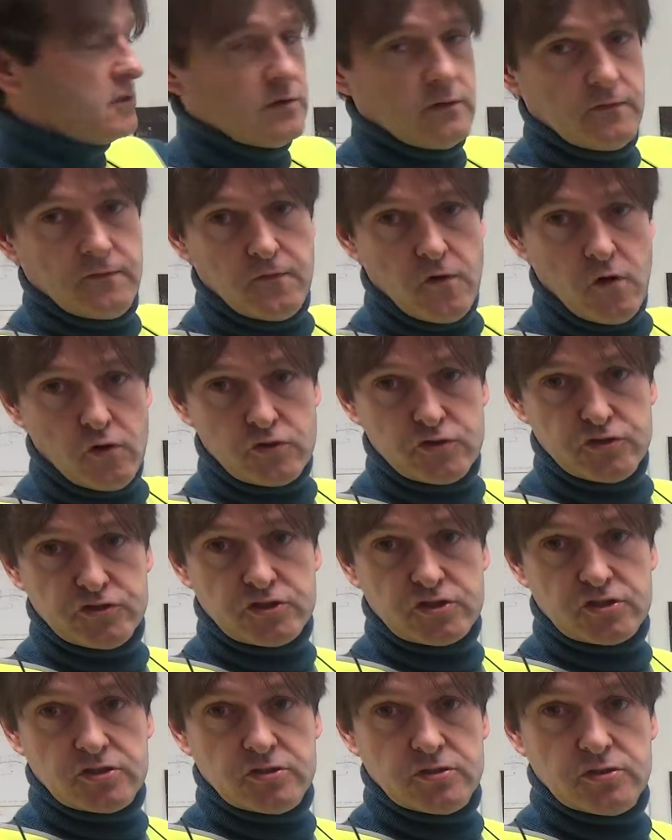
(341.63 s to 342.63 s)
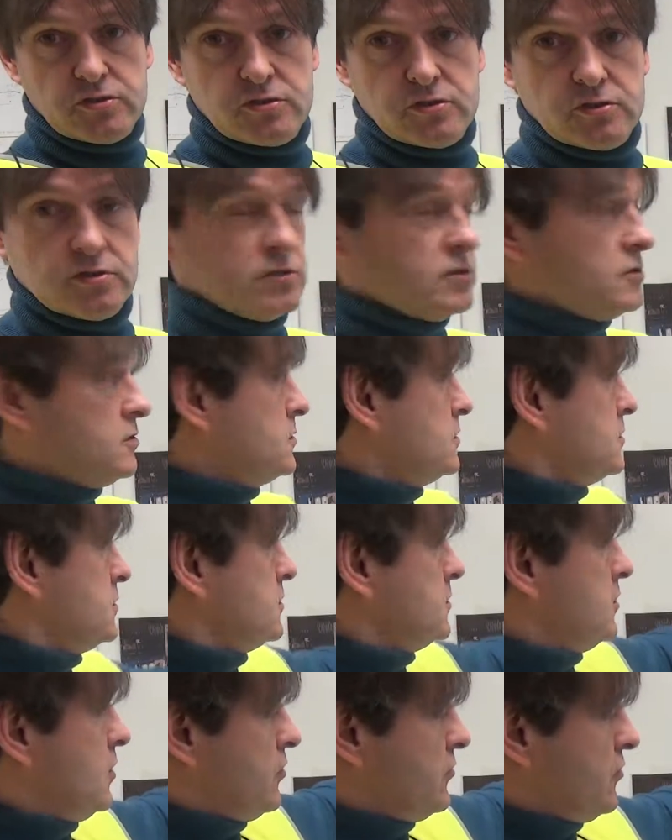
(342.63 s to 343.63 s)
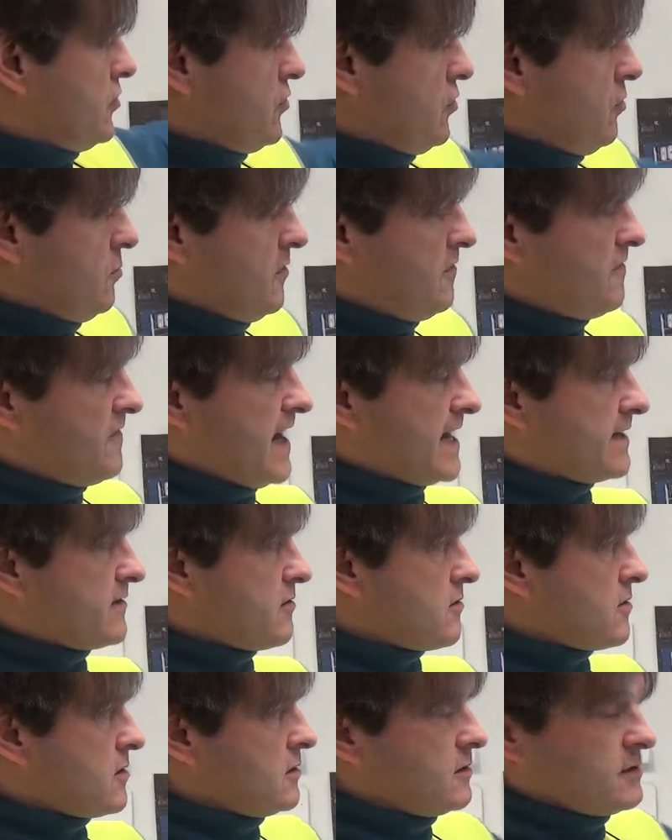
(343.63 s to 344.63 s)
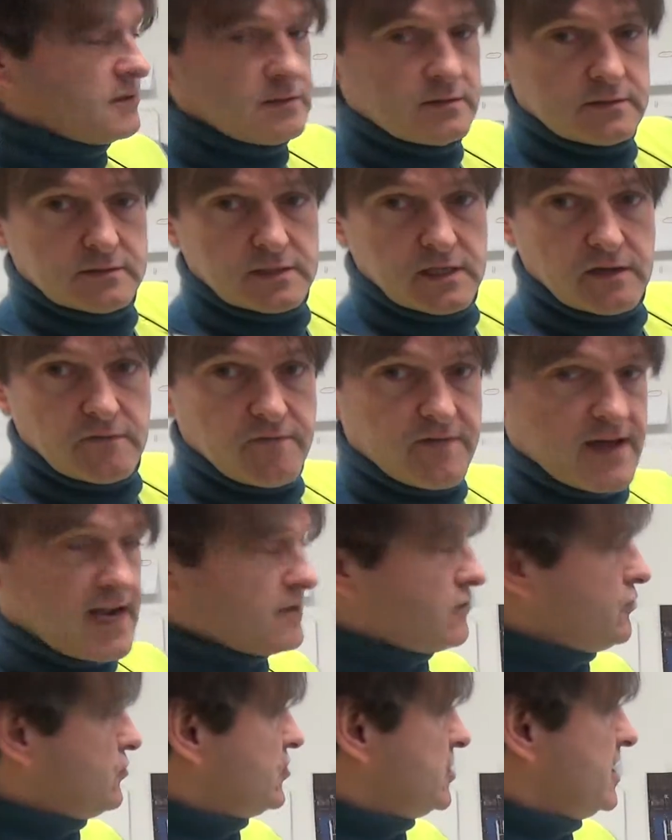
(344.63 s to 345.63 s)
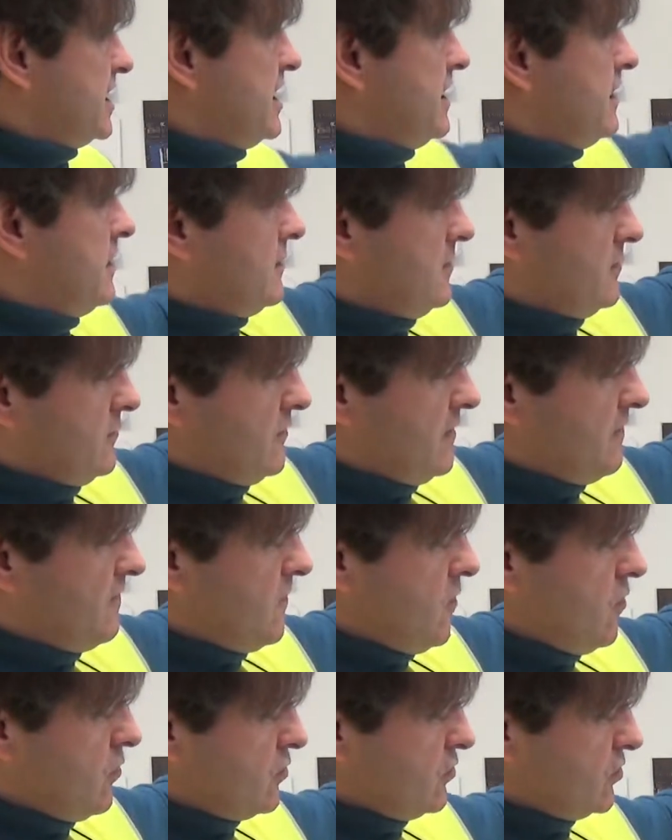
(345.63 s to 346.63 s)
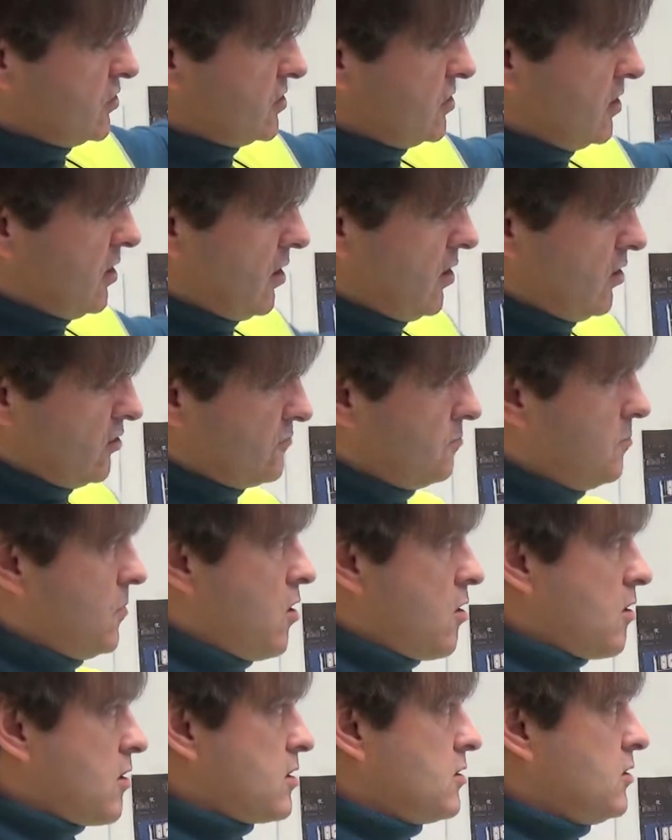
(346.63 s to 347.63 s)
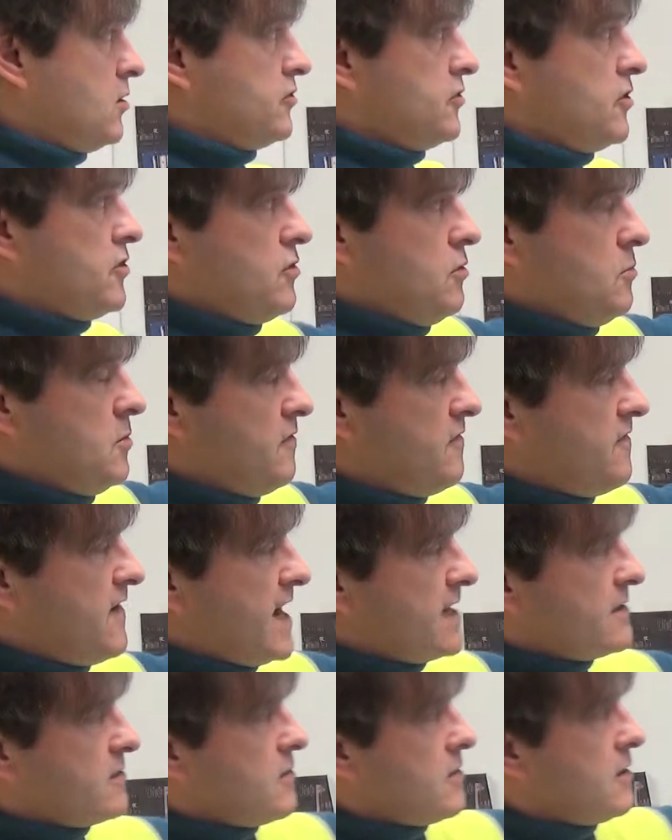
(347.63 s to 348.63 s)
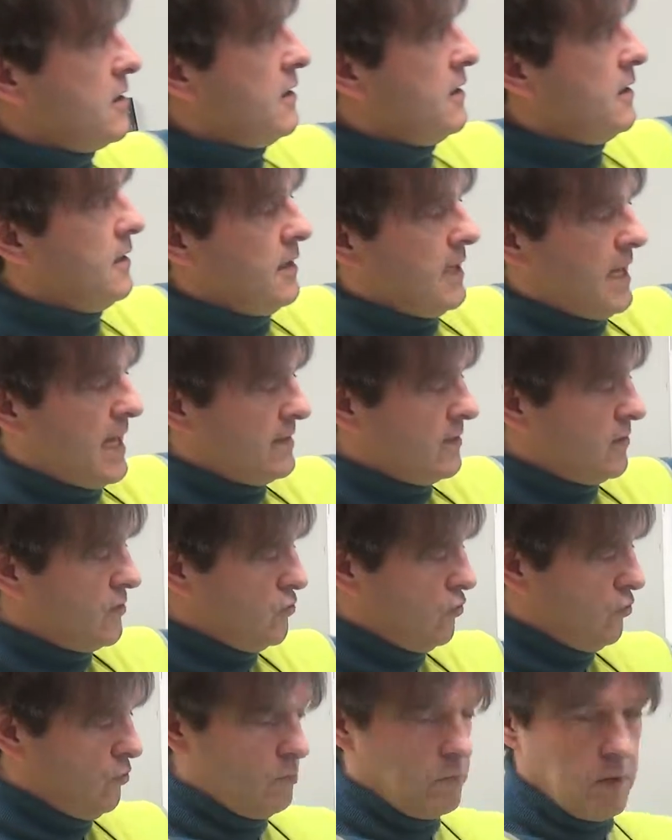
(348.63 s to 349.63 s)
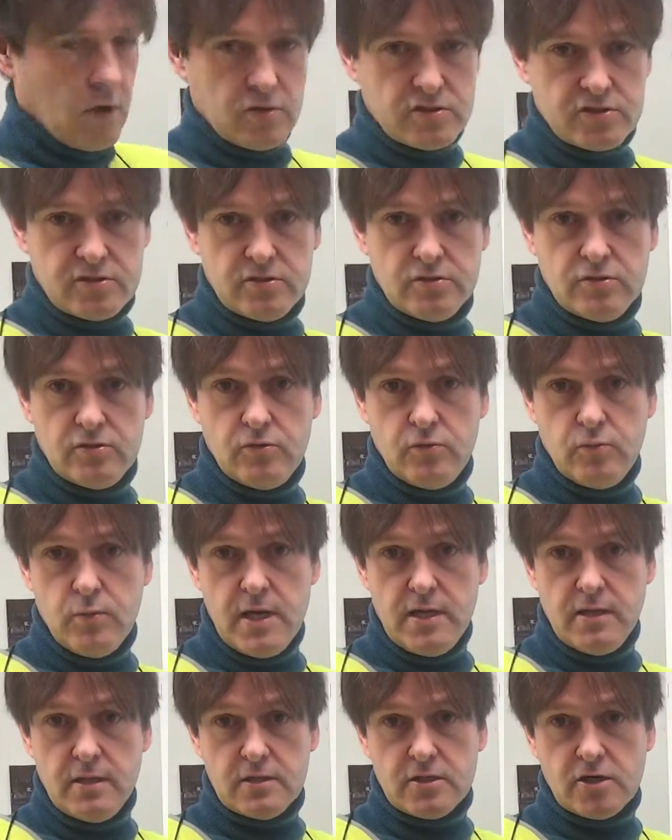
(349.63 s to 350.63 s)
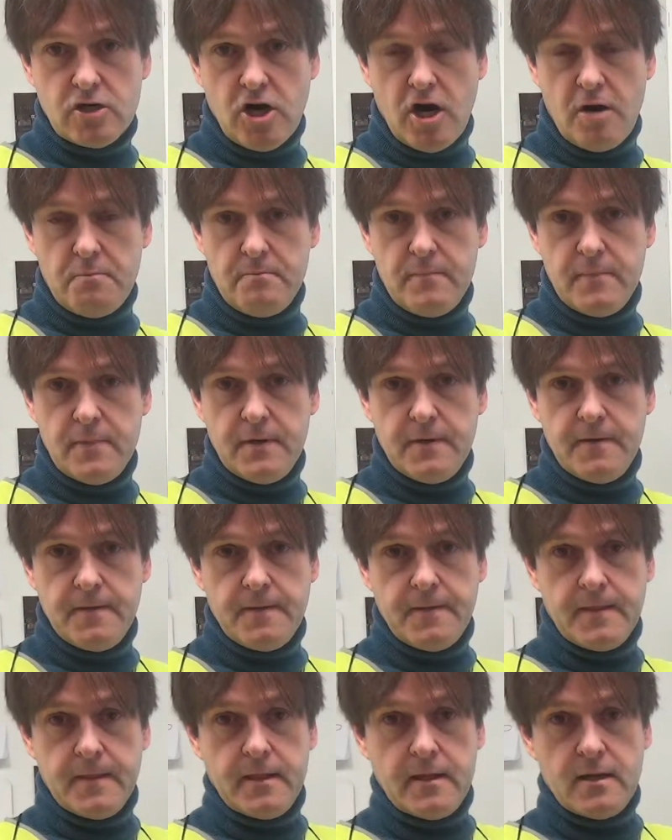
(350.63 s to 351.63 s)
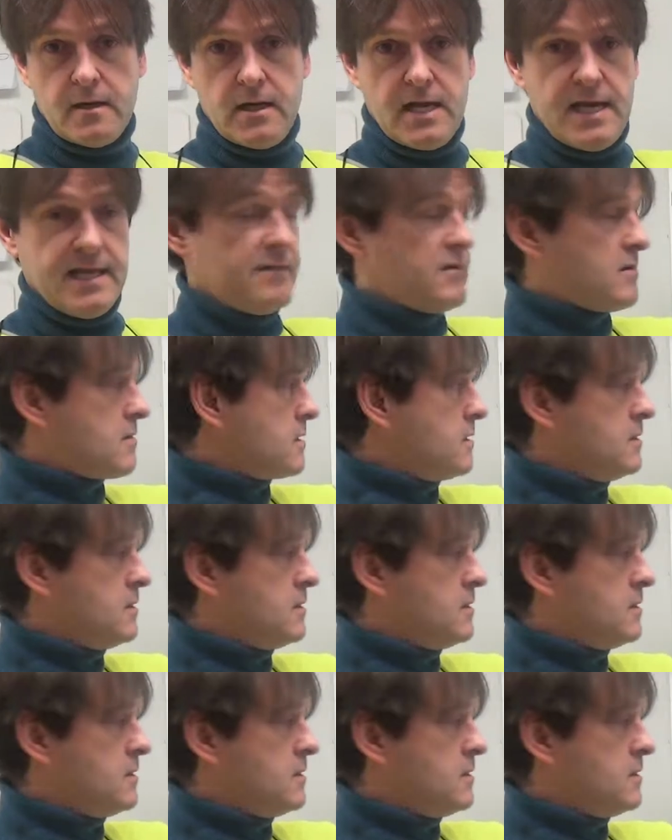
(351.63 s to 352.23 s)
Focus on the human factor. In fact, you see, we focused a lot more on the human factor, and the toolbox will come later.